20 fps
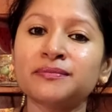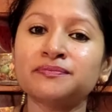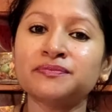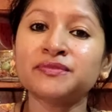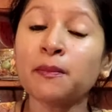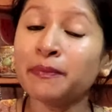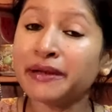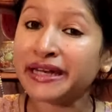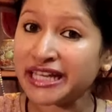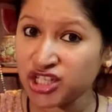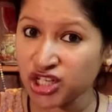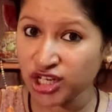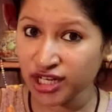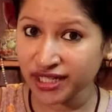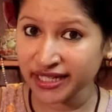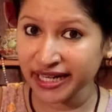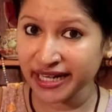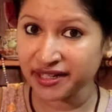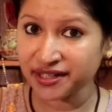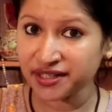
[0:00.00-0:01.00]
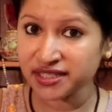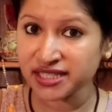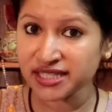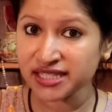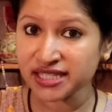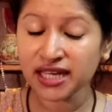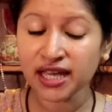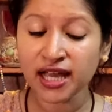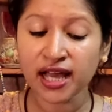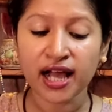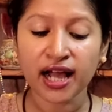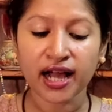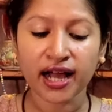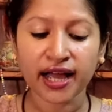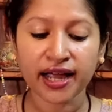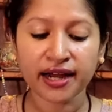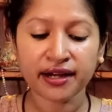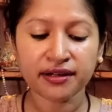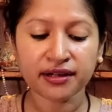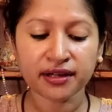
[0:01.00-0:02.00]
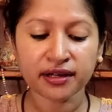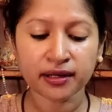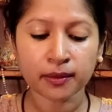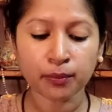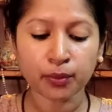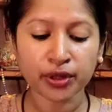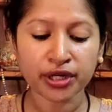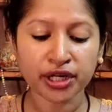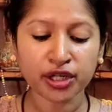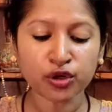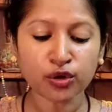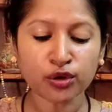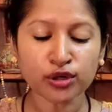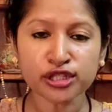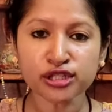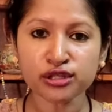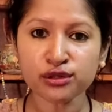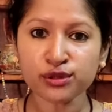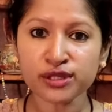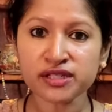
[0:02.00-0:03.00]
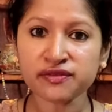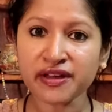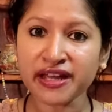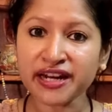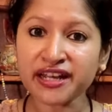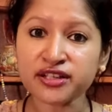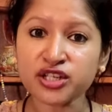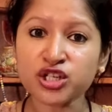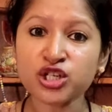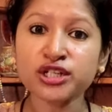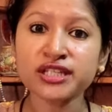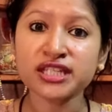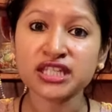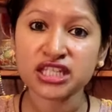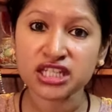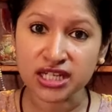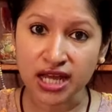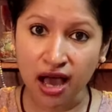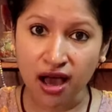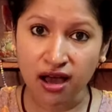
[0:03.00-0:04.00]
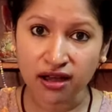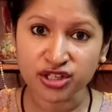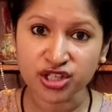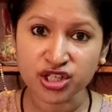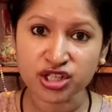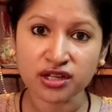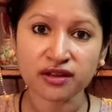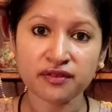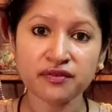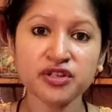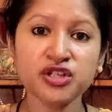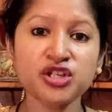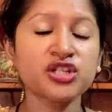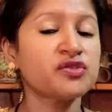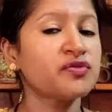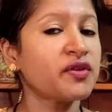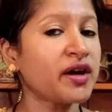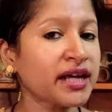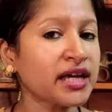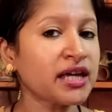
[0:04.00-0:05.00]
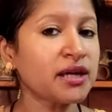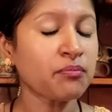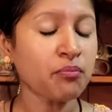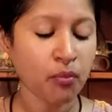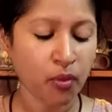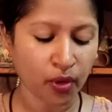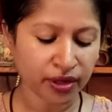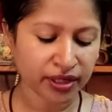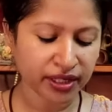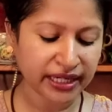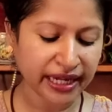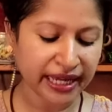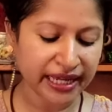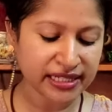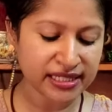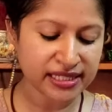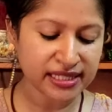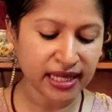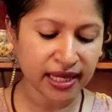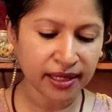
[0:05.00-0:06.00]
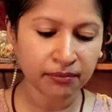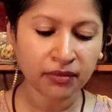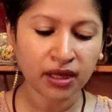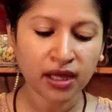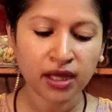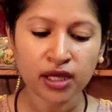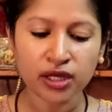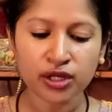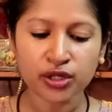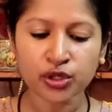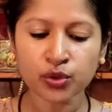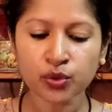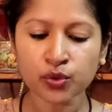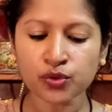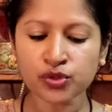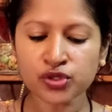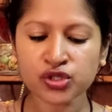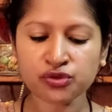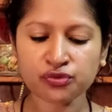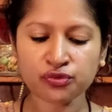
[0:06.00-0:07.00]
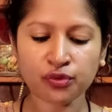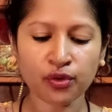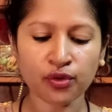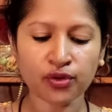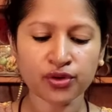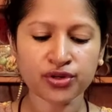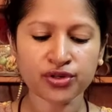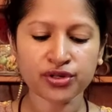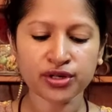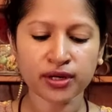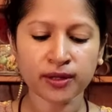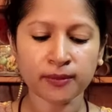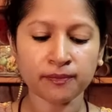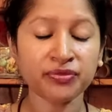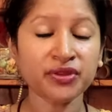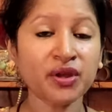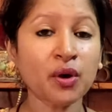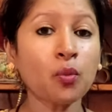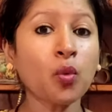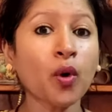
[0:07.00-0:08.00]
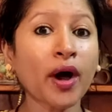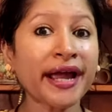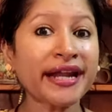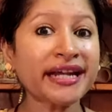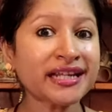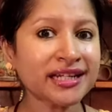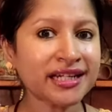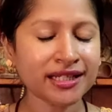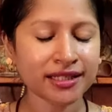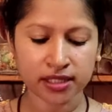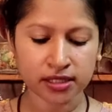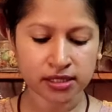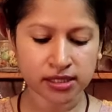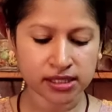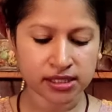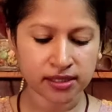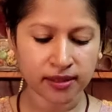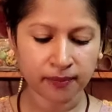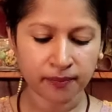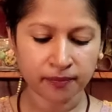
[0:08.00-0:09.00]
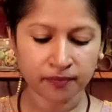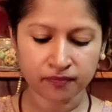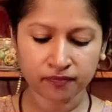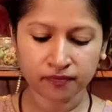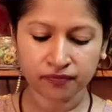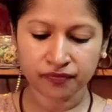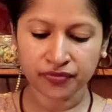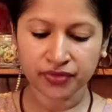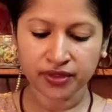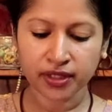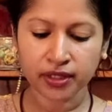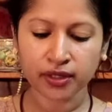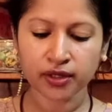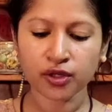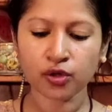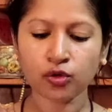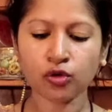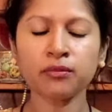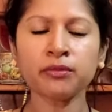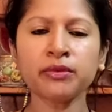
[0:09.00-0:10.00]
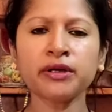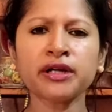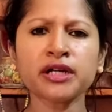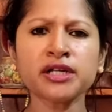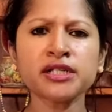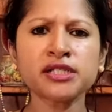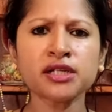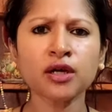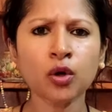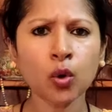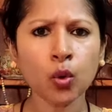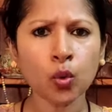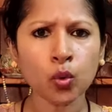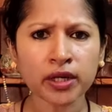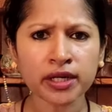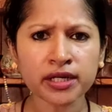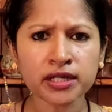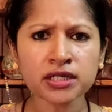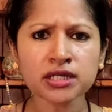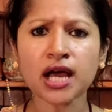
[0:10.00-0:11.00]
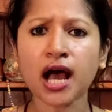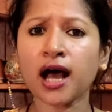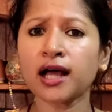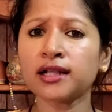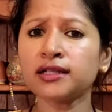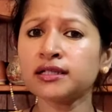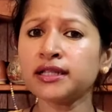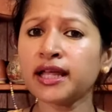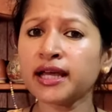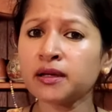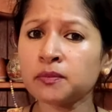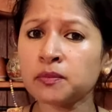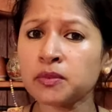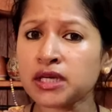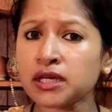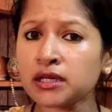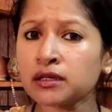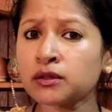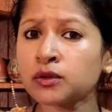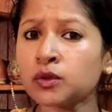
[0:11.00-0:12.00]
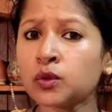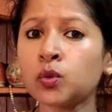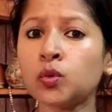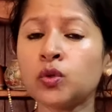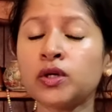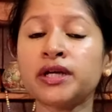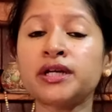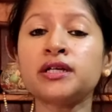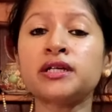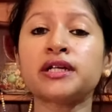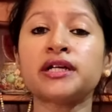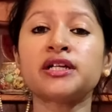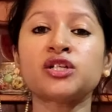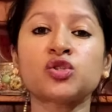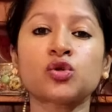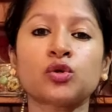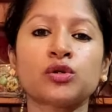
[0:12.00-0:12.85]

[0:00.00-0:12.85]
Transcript: bleaching tendency, and potato also is very rich in starch, which is very important enzyme used for whitening things. Cucumber is a coolant. Other than being a coolant, it is